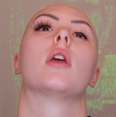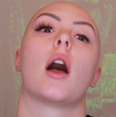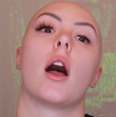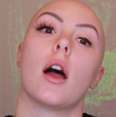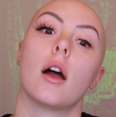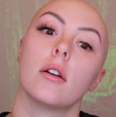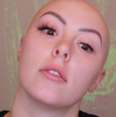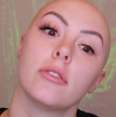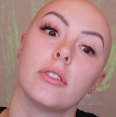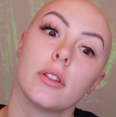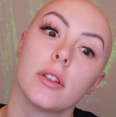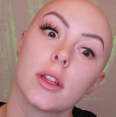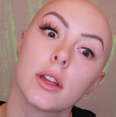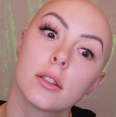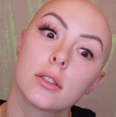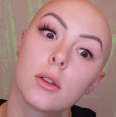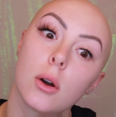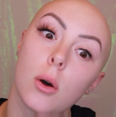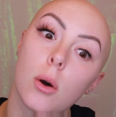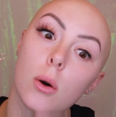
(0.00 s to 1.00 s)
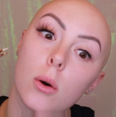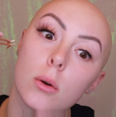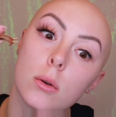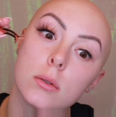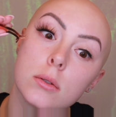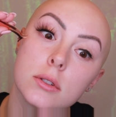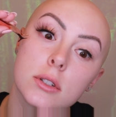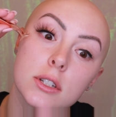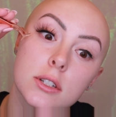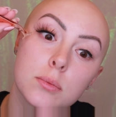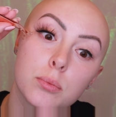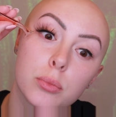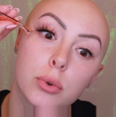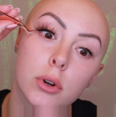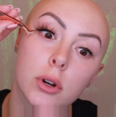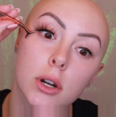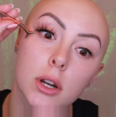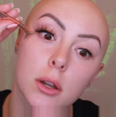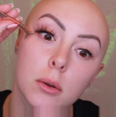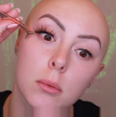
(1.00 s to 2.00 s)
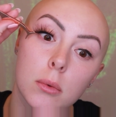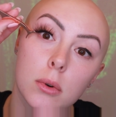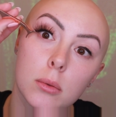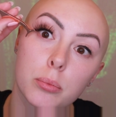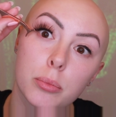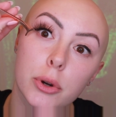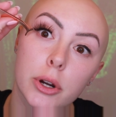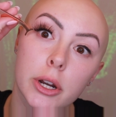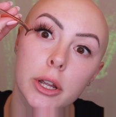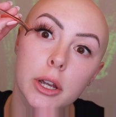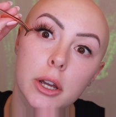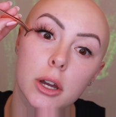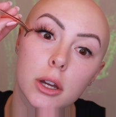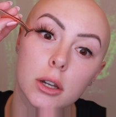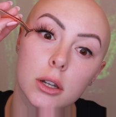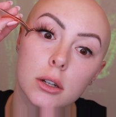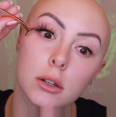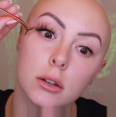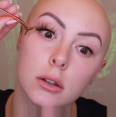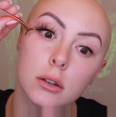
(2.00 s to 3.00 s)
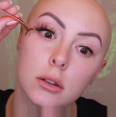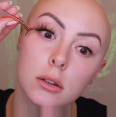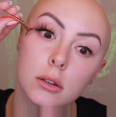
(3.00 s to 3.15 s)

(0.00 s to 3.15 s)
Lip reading: I feel like the hold is pretty good.